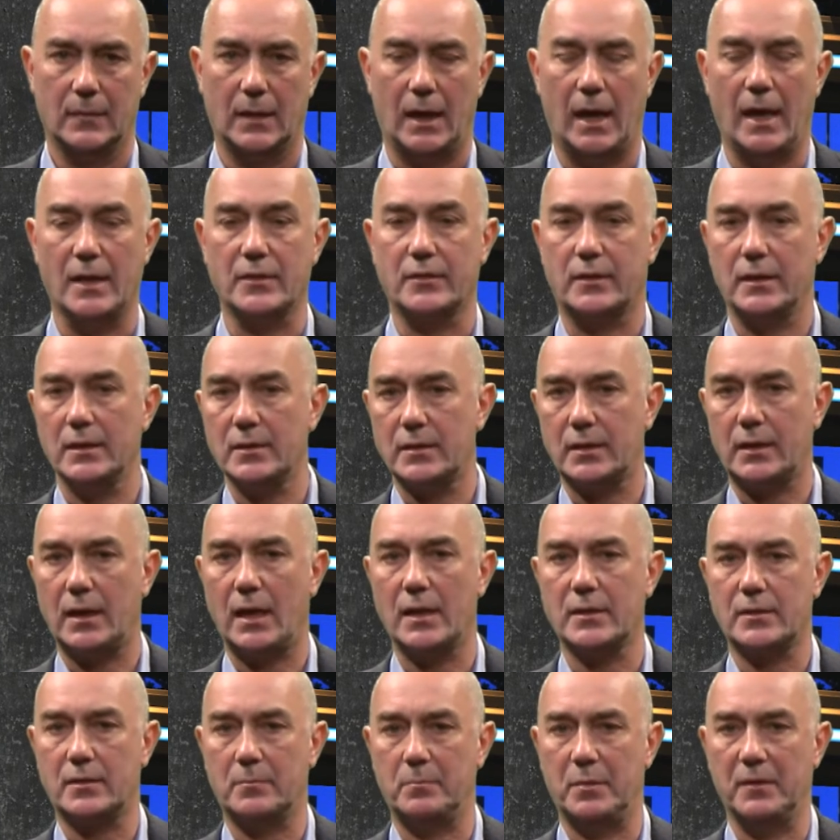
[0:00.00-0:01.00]
As
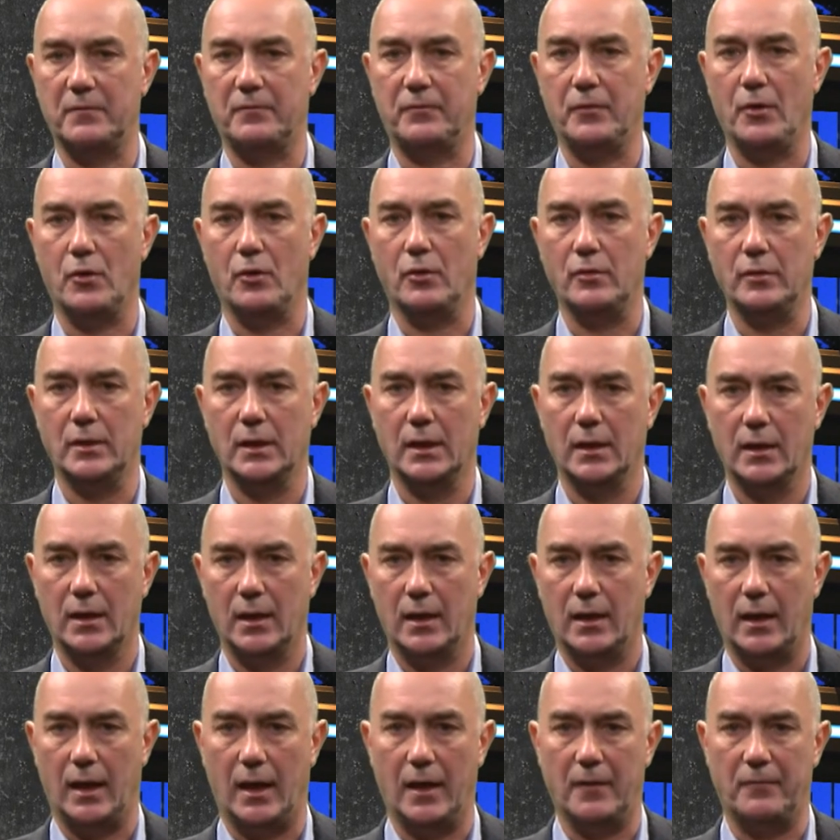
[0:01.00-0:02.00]
discussed before,
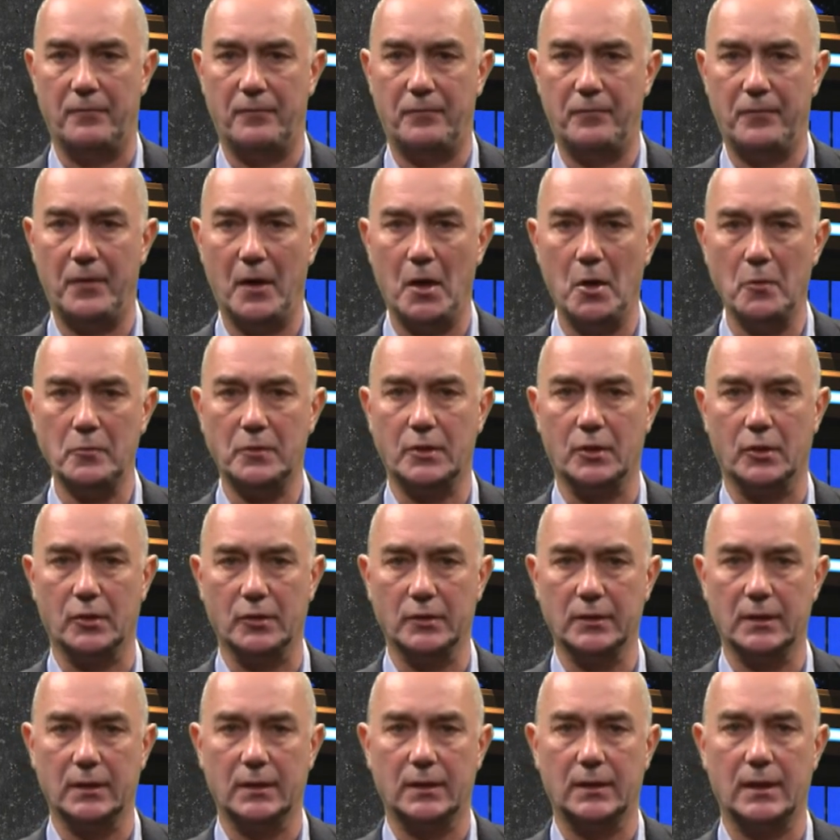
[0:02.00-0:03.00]
a
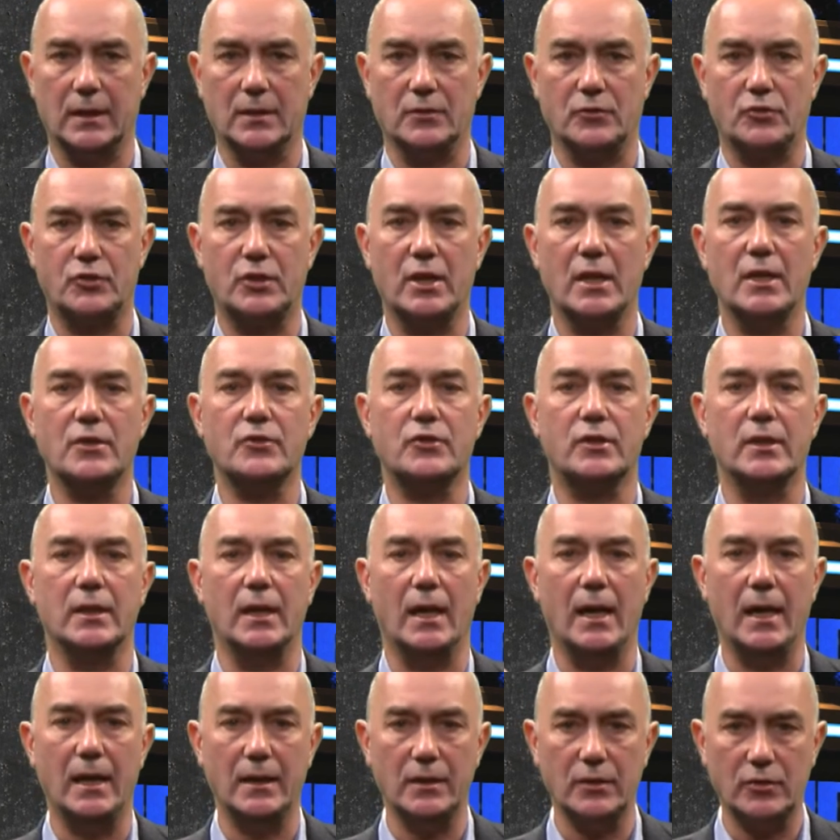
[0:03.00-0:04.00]
photon can change the
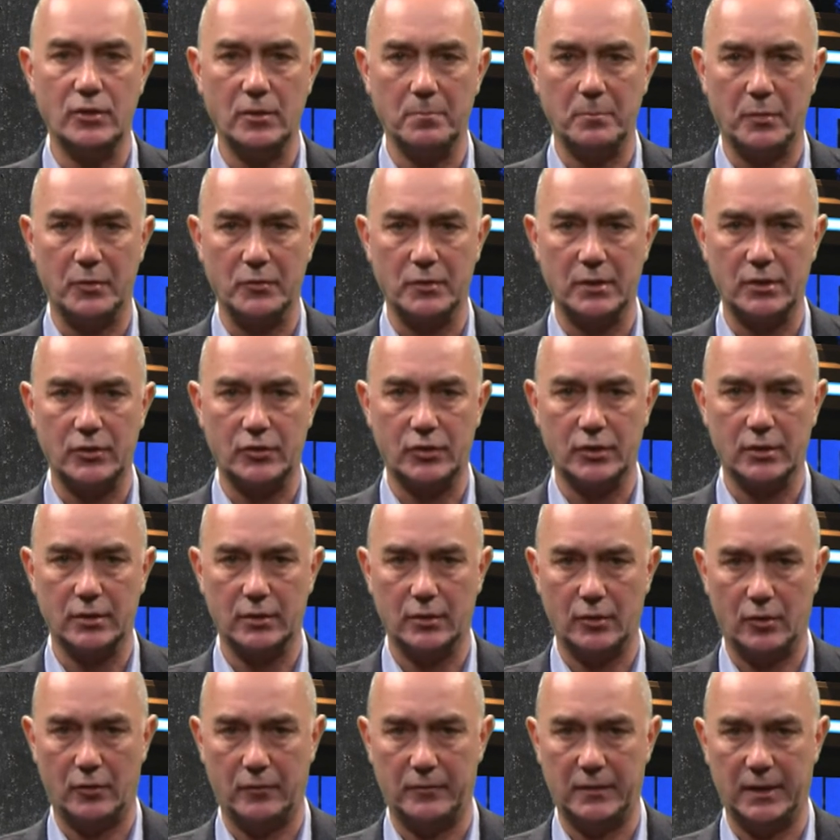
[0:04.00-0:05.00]
energy
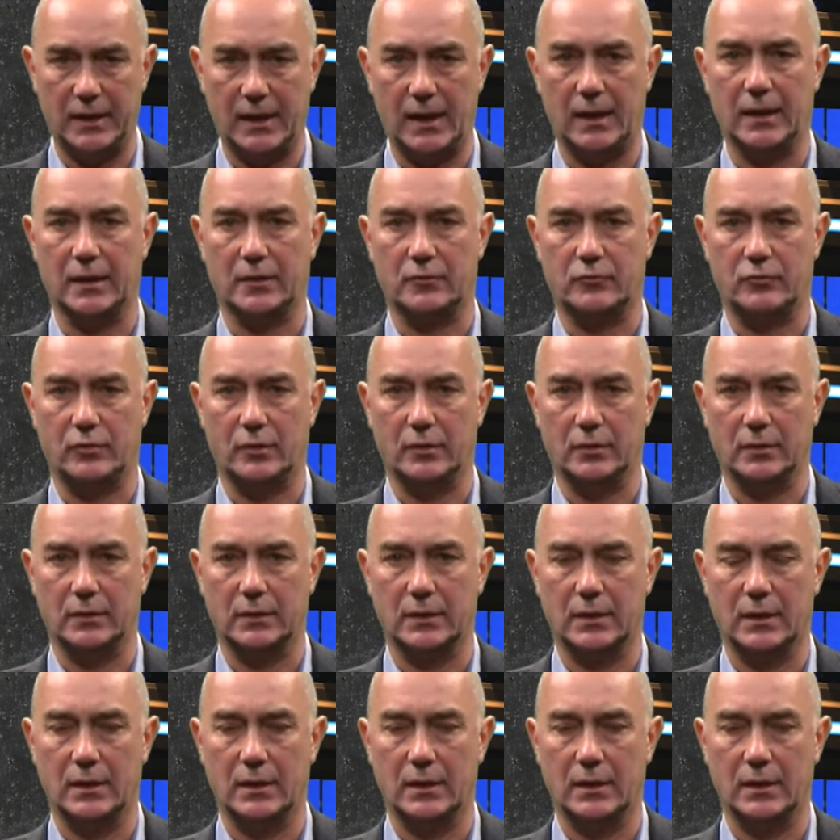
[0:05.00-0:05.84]
position of the electron.